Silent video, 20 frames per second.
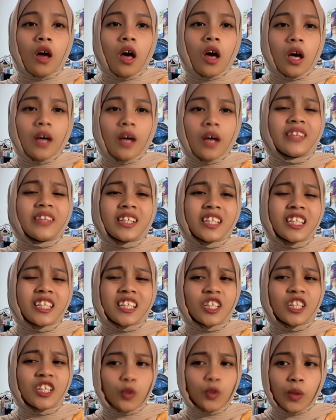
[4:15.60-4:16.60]
In this
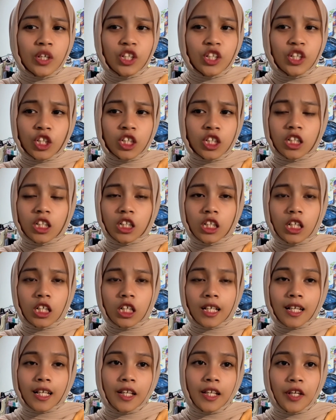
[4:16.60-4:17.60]
situation,
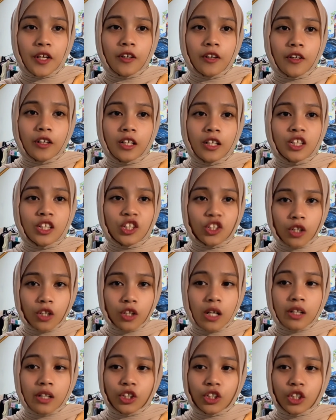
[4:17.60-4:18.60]
clear
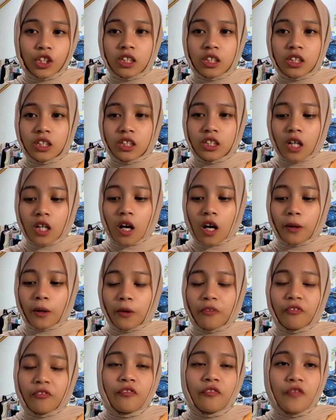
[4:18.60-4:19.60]
instructions are
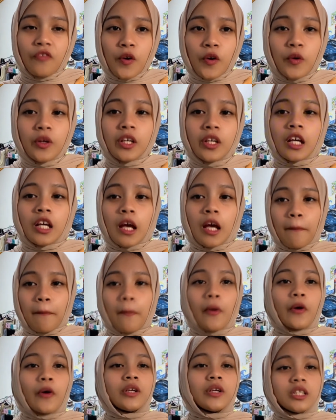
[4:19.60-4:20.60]
very
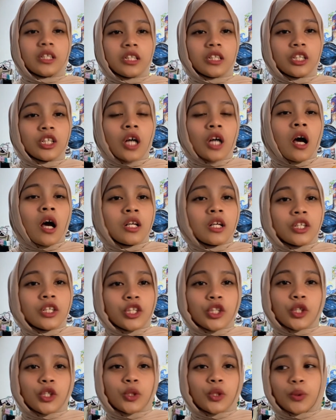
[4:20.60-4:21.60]
important
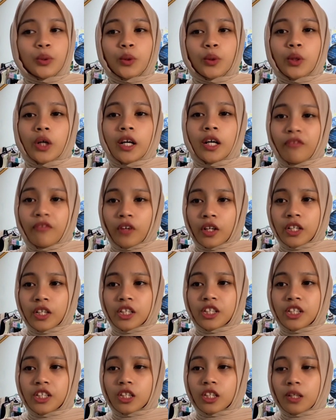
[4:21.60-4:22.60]
to
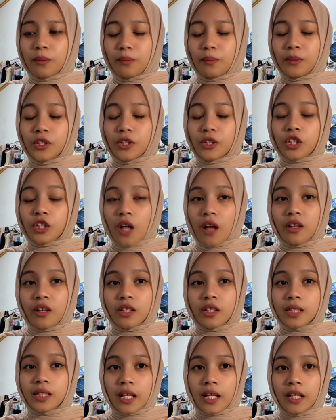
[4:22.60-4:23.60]
avoid
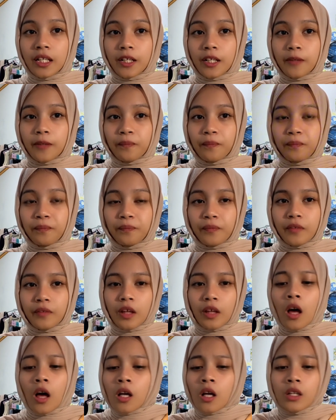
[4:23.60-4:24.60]
misunderstanding.
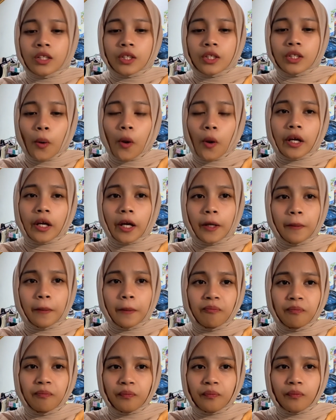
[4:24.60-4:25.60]
So, okay,
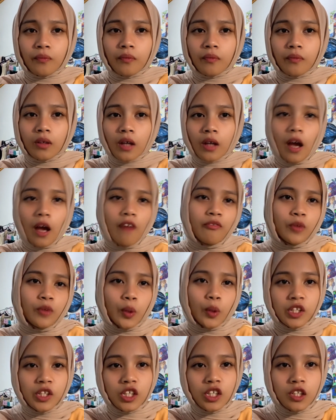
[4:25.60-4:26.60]
I have a
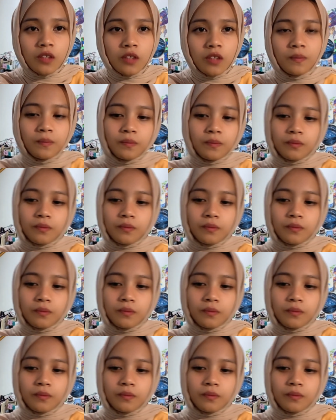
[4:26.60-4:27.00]
question.